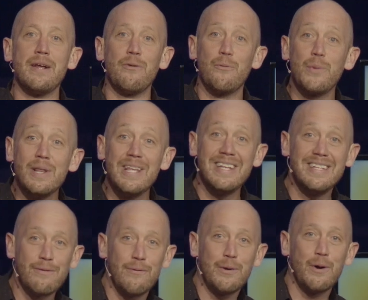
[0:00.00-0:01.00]
it really
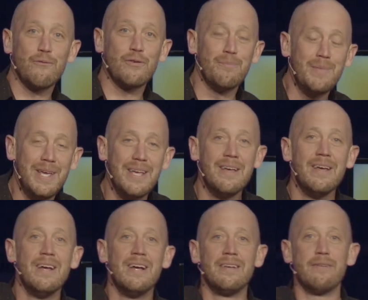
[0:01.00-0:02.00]
difficult for me
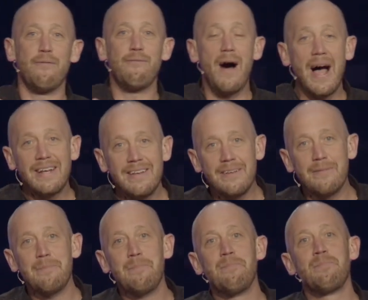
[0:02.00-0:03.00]
to find
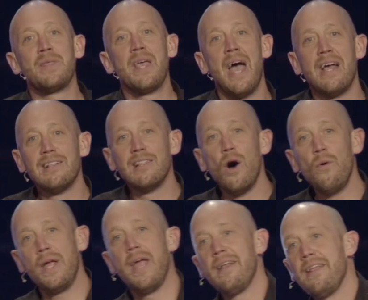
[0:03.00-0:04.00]
him and
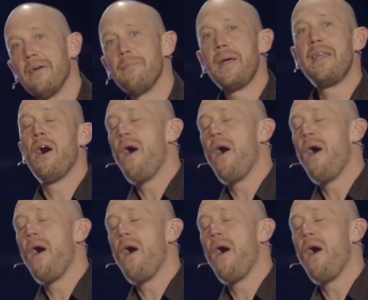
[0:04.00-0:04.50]
locate him. And now